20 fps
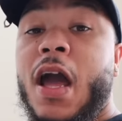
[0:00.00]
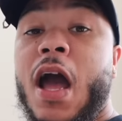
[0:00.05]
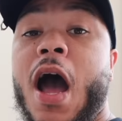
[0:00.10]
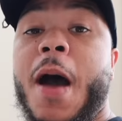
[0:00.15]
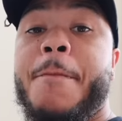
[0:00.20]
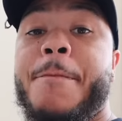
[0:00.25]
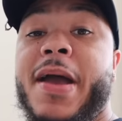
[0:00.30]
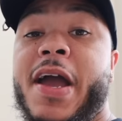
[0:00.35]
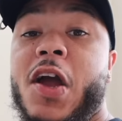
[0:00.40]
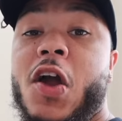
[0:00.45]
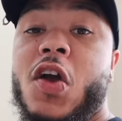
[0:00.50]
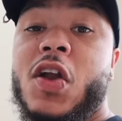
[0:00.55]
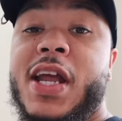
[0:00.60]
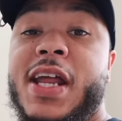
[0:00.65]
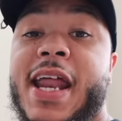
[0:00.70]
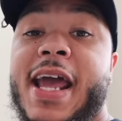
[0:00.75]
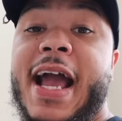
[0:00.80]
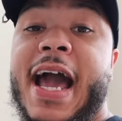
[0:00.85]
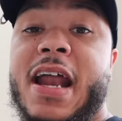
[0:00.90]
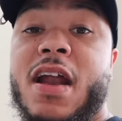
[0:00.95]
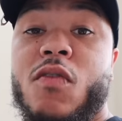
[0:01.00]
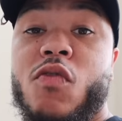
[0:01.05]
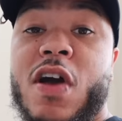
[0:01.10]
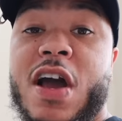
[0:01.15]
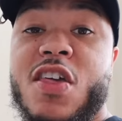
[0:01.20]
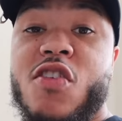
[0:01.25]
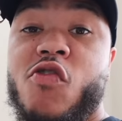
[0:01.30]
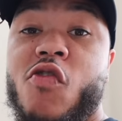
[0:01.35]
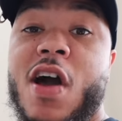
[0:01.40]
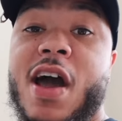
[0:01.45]
Apparently they got a
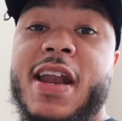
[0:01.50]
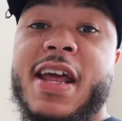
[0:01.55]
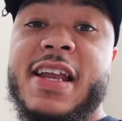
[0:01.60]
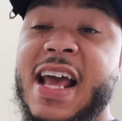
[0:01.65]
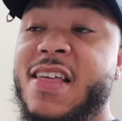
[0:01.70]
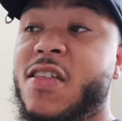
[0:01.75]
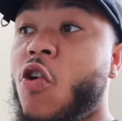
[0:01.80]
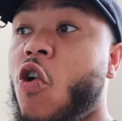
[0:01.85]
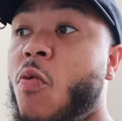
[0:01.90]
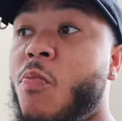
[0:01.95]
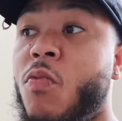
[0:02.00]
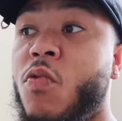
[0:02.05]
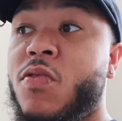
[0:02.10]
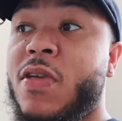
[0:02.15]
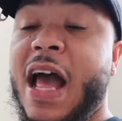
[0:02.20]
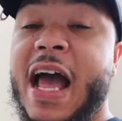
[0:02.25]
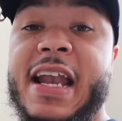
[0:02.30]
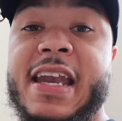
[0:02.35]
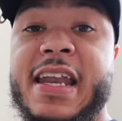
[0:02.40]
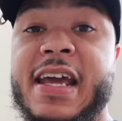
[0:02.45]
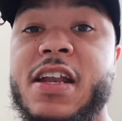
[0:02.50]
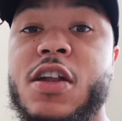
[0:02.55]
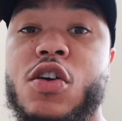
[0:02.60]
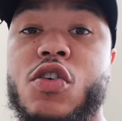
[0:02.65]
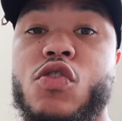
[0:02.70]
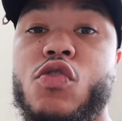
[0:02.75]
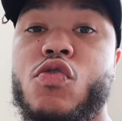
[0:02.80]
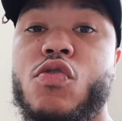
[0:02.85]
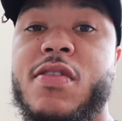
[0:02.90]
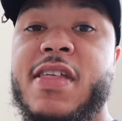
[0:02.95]
restaurant that's almost
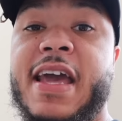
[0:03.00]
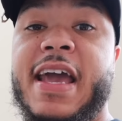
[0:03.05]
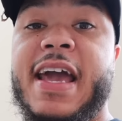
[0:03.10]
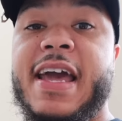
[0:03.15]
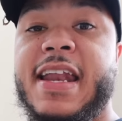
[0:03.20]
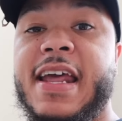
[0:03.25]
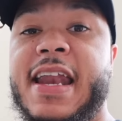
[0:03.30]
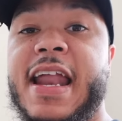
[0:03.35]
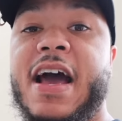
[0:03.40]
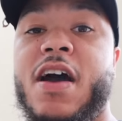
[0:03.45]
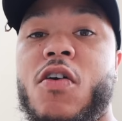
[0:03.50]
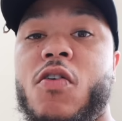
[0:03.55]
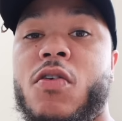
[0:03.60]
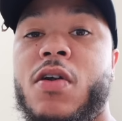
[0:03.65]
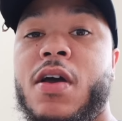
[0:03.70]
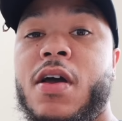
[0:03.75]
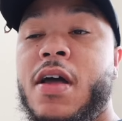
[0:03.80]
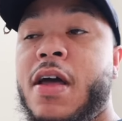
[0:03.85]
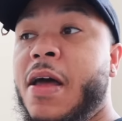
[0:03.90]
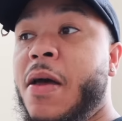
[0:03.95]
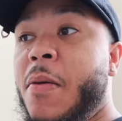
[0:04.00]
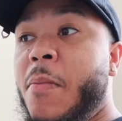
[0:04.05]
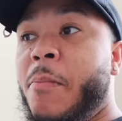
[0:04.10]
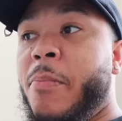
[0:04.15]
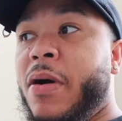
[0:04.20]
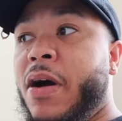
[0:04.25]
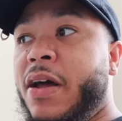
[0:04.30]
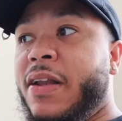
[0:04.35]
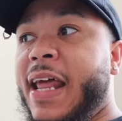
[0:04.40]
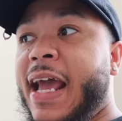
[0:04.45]
identical to In-N-Out,
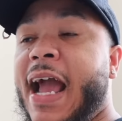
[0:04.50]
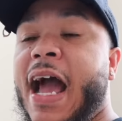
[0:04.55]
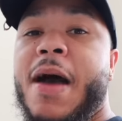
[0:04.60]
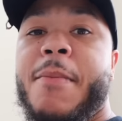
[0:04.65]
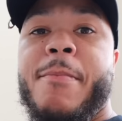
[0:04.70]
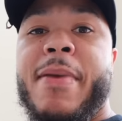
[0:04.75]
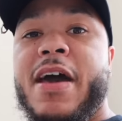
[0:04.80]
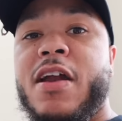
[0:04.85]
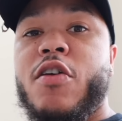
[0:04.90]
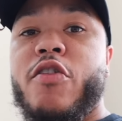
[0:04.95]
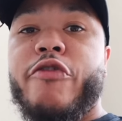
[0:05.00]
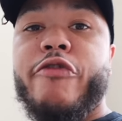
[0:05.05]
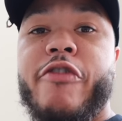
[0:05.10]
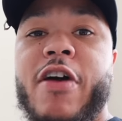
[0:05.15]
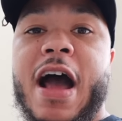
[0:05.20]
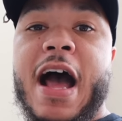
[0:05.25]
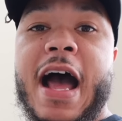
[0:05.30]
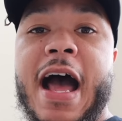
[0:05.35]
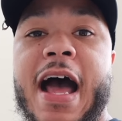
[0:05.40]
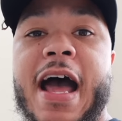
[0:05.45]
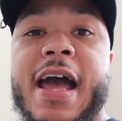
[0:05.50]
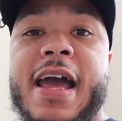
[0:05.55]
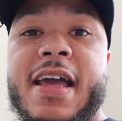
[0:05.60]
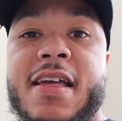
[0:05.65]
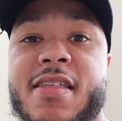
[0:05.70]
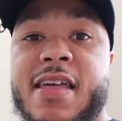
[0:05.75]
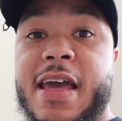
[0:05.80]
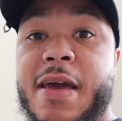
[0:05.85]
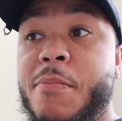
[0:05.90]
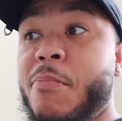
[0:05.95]
but they got better
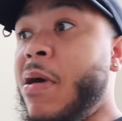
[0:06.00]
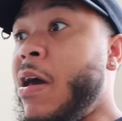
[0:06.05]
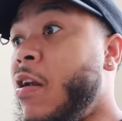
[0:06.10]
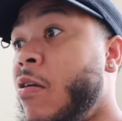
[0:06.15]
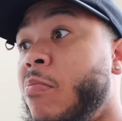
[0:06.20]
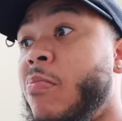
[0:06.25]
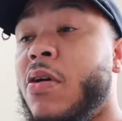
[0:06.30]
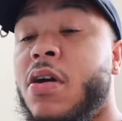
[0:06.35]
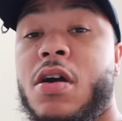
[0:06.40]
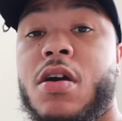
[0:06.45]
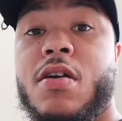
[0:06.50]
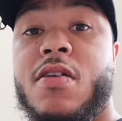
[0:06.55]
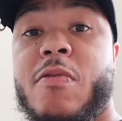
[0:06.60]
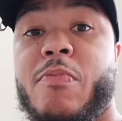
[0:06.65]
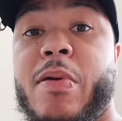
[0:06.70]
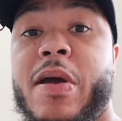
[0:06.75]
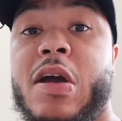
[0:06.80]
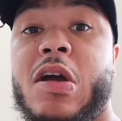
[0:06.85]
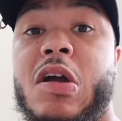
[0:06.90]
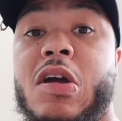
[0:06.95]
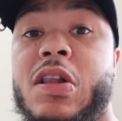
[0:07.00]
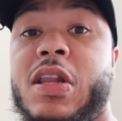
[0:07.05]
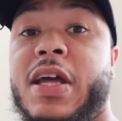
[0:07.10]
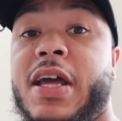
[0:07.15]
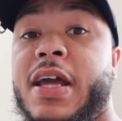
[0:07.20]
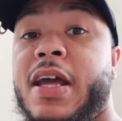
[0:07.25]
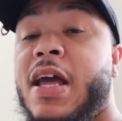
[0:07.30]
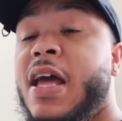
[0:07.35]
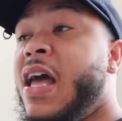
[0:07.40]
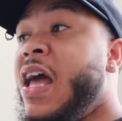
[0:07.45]
fries and better burgers
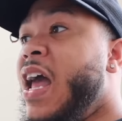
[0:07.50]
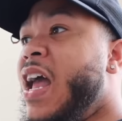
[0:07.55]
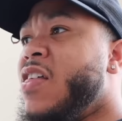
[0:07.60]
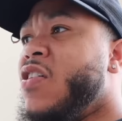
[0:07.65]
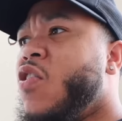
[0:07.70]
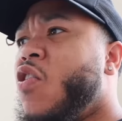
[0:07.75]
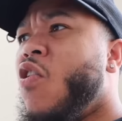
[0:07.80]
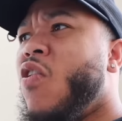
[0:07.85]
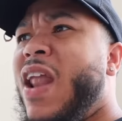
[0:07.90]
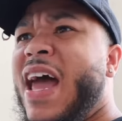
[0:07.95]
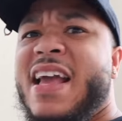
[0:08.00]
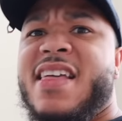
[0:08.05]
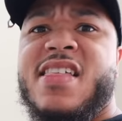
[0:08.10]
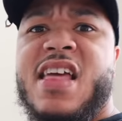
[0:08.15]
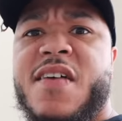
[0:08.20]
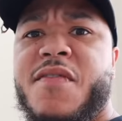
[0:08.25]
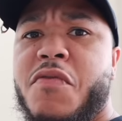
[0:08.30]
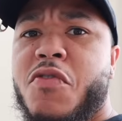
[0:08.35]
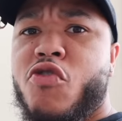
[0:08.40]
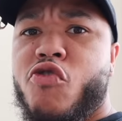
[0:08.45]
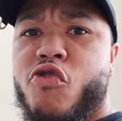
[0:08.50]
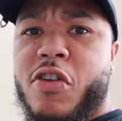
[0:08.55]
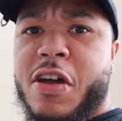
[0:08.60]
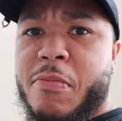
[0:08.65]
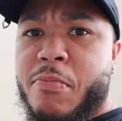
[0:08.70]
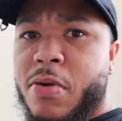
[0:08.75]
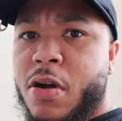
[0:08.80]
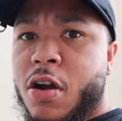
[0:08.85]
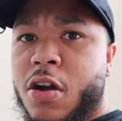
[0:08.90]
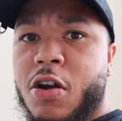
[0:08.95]
apparently. It's called like 7th
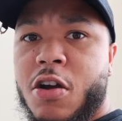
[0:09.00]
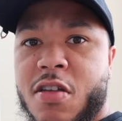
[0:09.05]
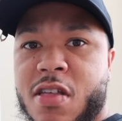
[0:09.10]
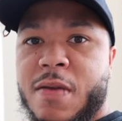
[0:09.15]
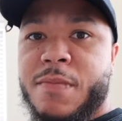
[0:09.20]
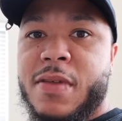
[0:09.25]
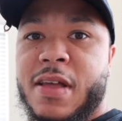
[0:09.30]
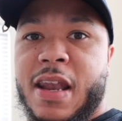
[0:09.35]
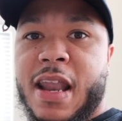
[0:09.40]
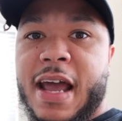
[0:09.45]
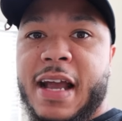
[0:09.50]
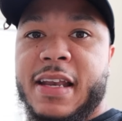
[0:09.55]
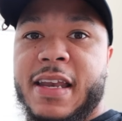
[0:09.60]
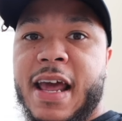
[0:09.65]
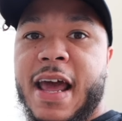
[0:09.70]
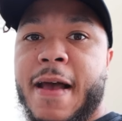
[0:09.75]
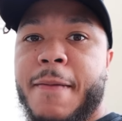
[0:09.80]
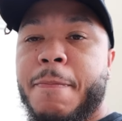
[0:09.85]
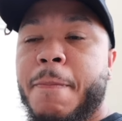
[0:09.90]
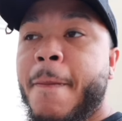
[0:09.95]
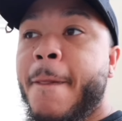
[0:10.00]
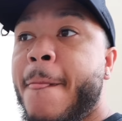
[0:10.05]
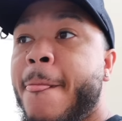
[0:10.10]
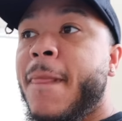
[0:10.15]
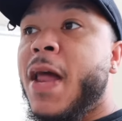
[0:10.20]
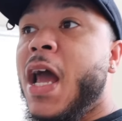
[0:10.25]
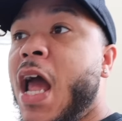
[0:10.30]
Street Burger or something like that.